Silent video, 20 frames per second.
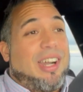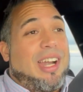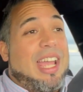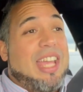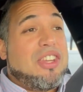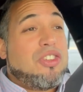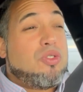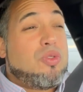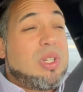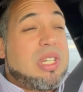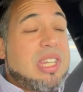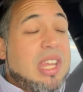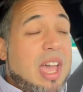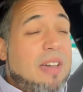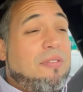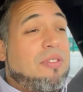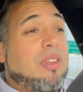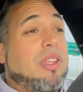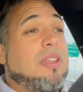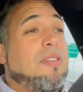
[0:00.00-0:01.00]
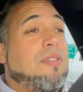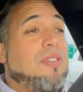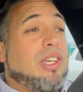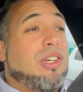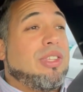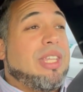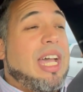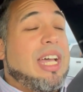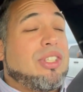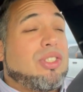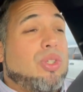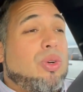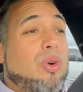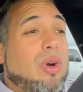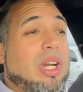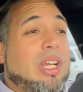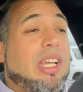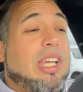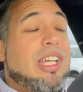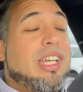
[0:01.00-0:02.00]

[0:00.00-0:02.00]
and you definitely feel that torque.